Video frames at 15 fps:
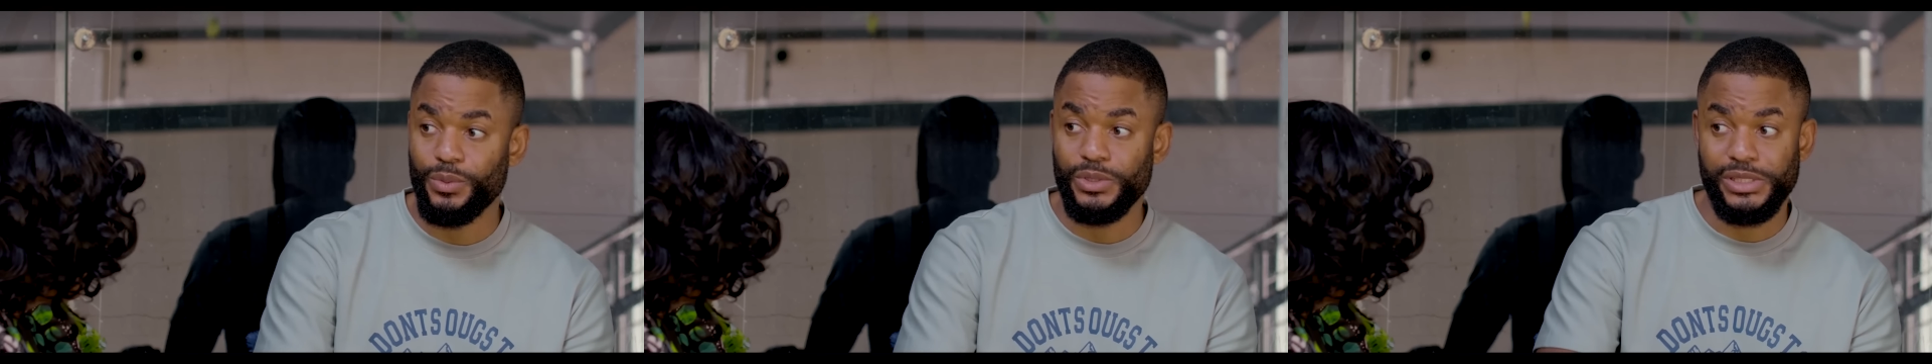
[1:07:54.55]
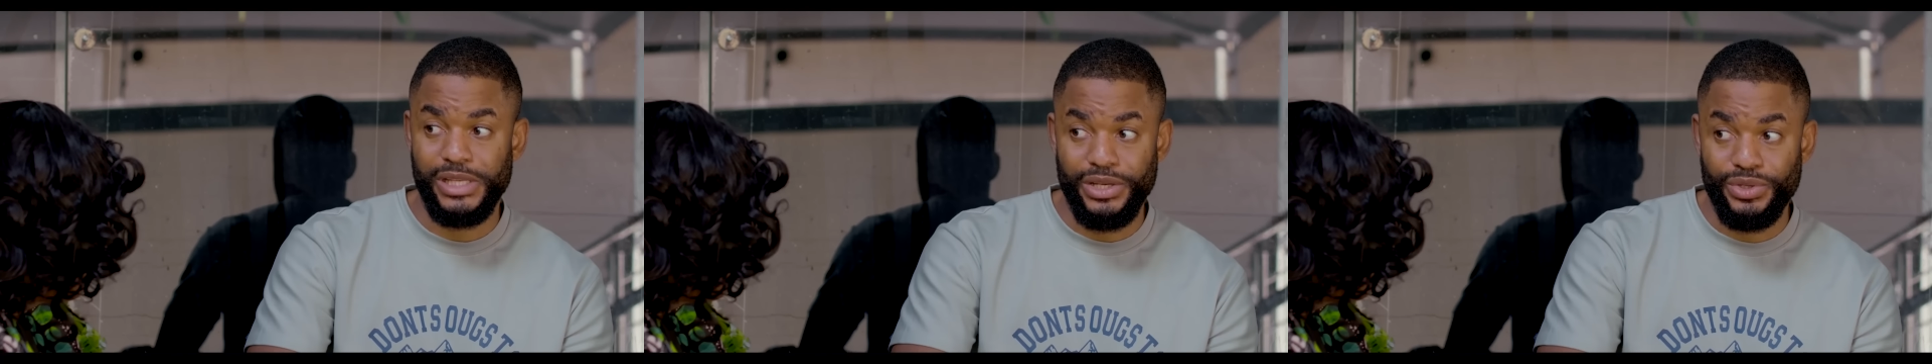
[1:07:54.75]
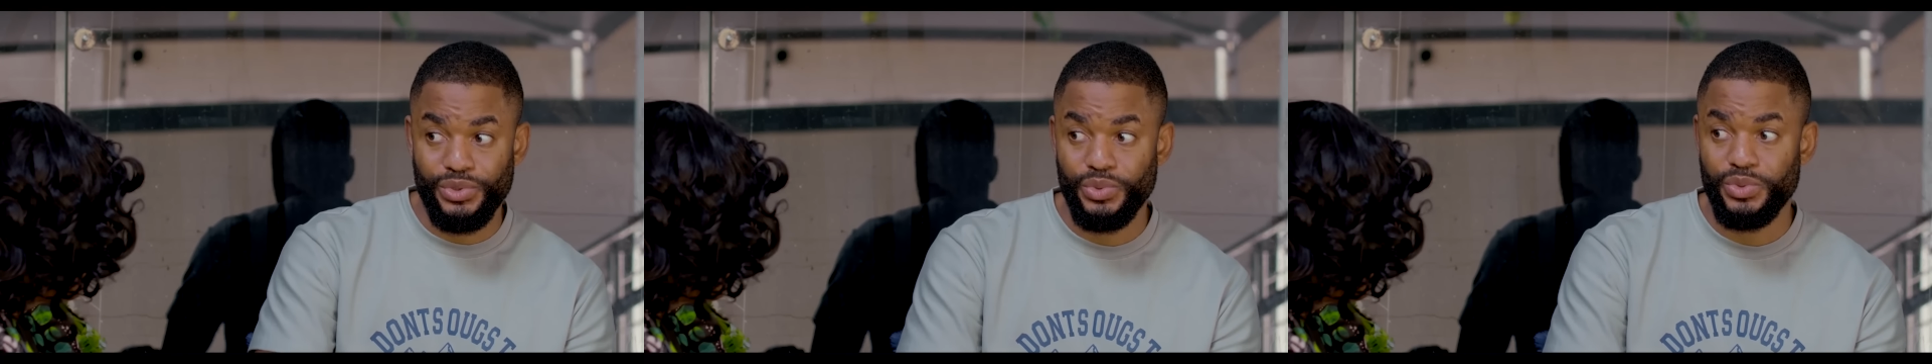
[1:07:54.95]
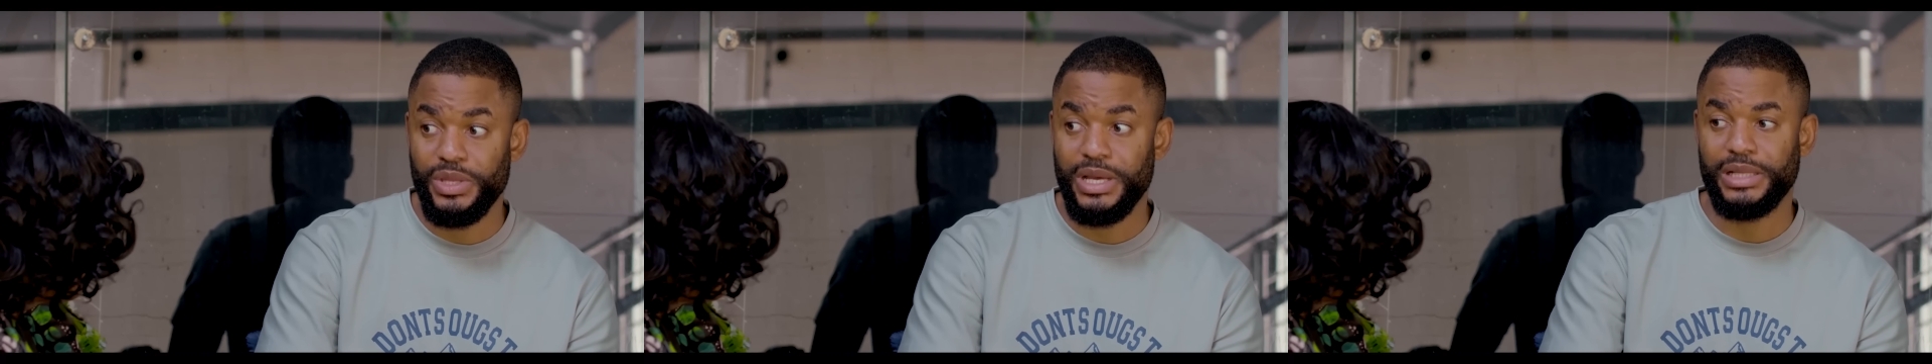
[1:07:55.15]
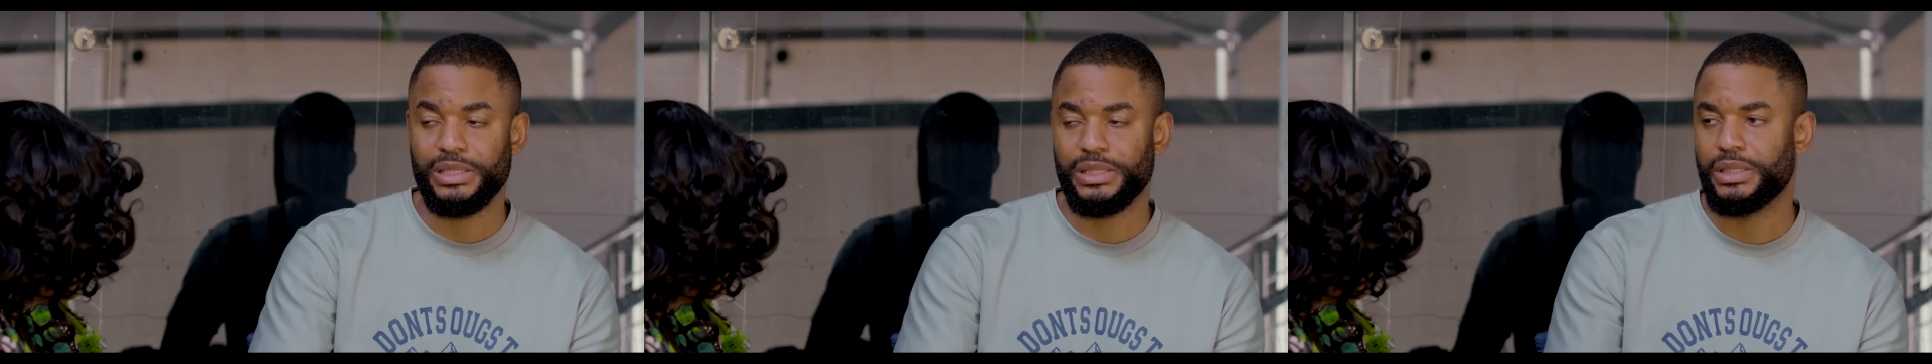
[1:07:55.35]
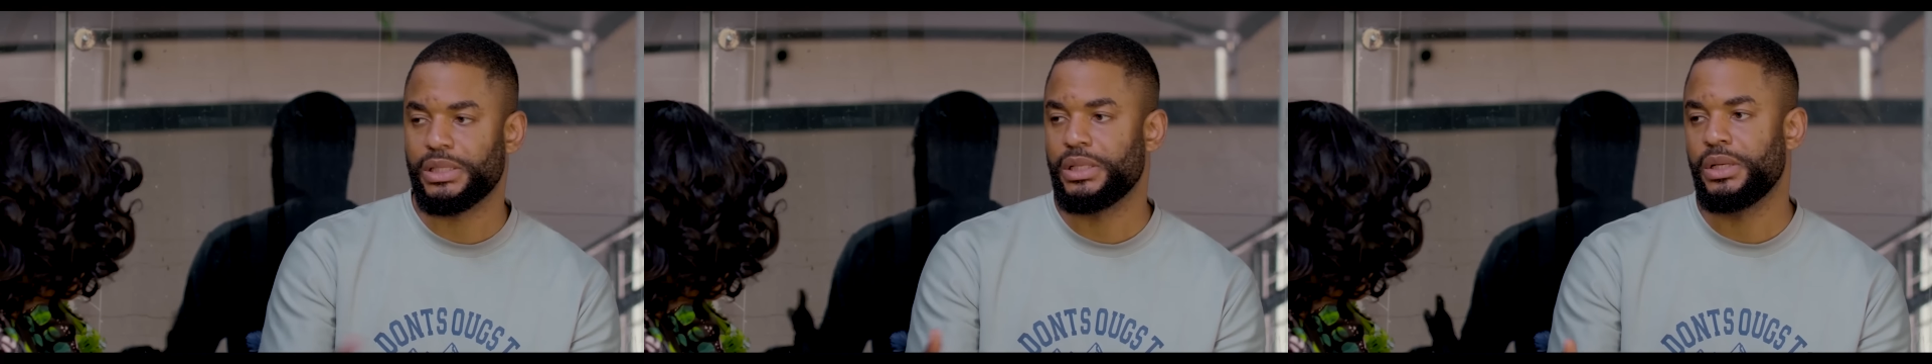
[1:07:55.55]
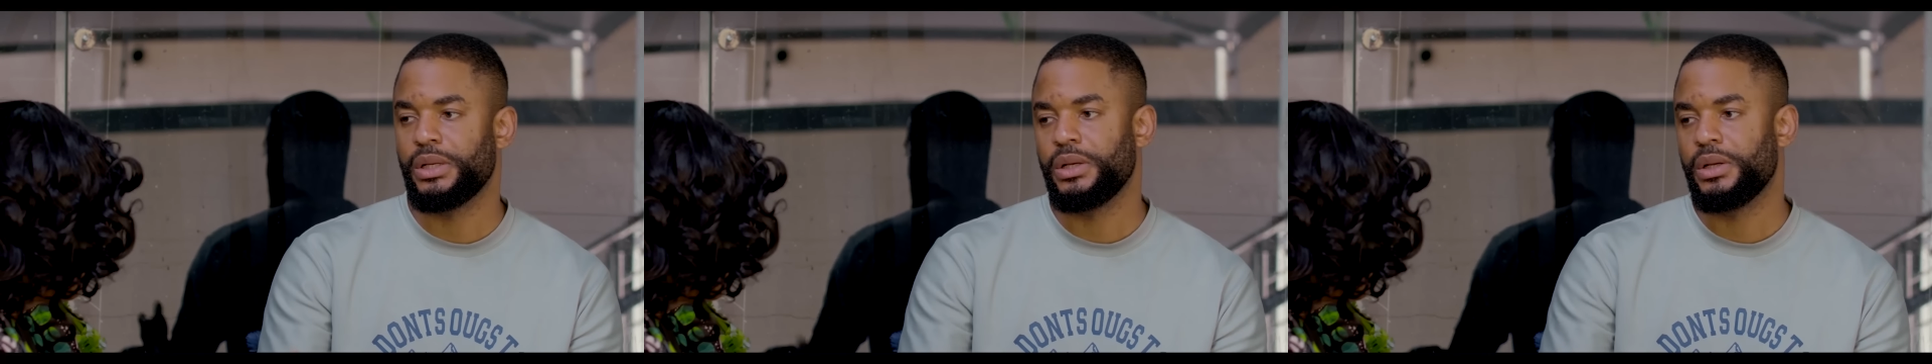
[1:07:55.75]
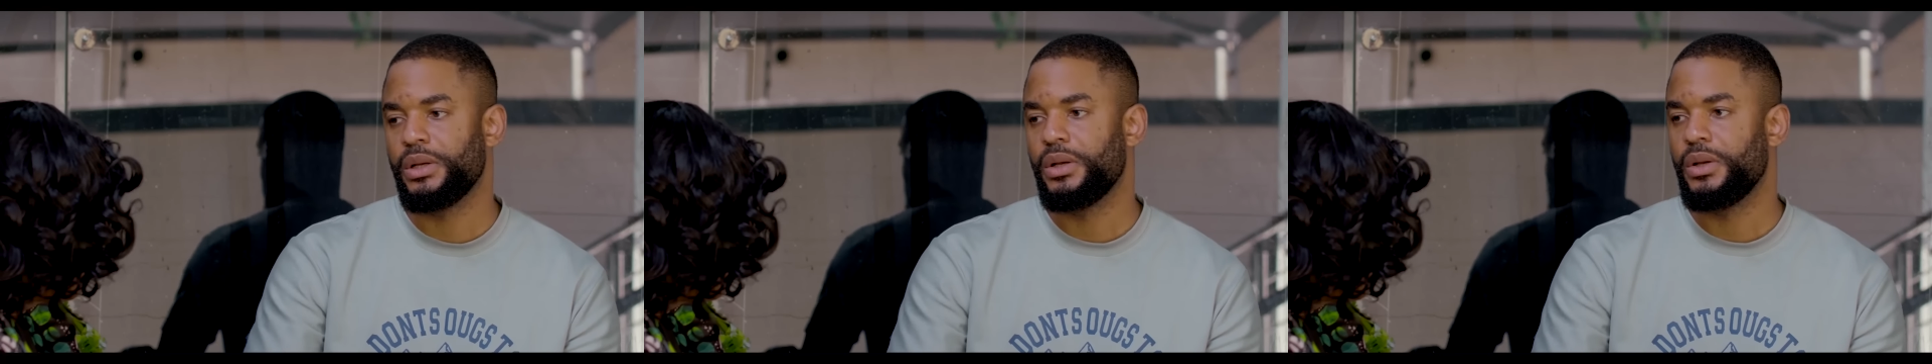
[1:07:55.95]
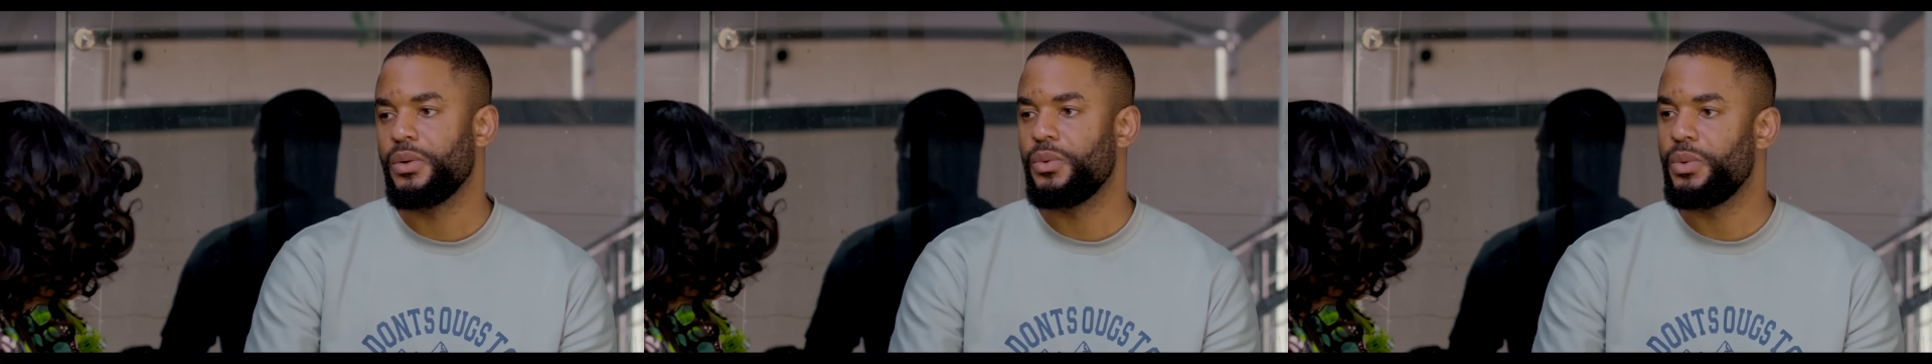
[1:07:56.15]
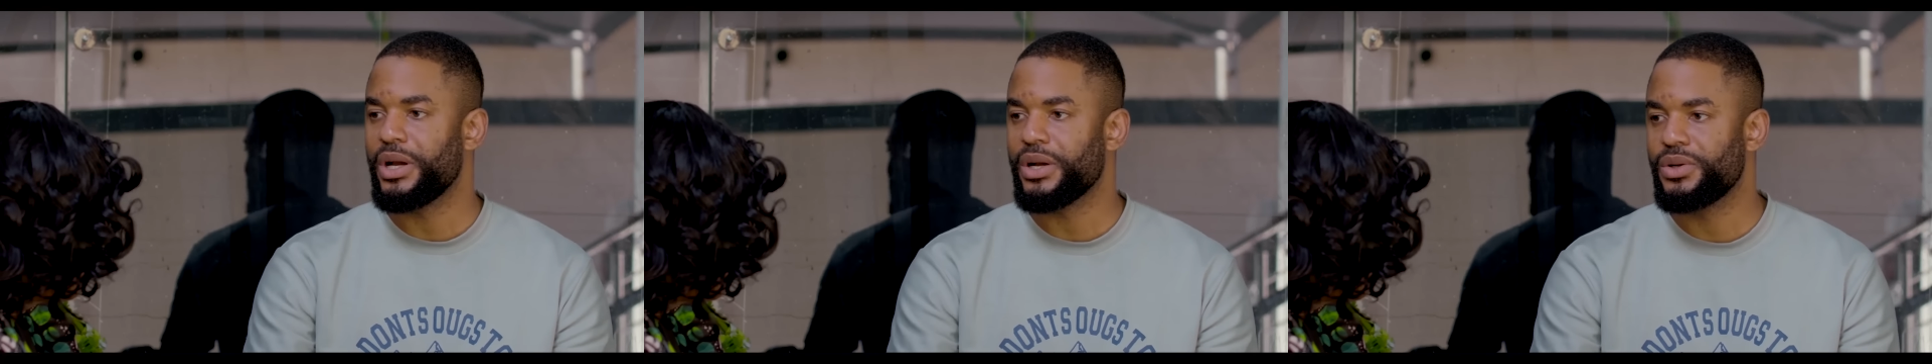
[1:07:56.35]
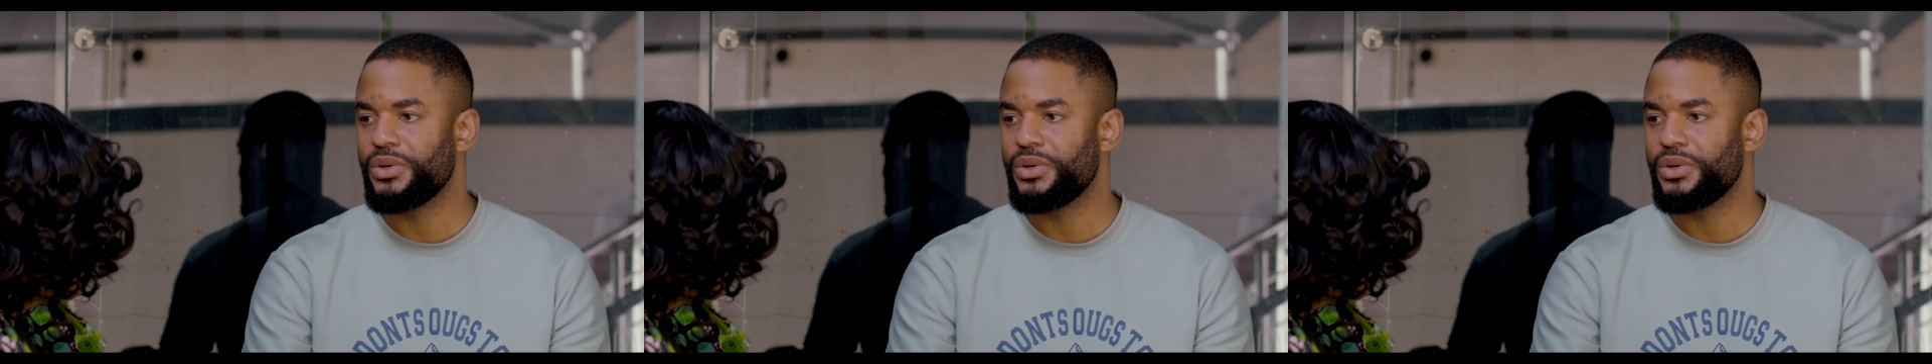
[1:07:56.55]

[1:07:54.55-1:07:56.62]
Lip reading: Once I do that, we're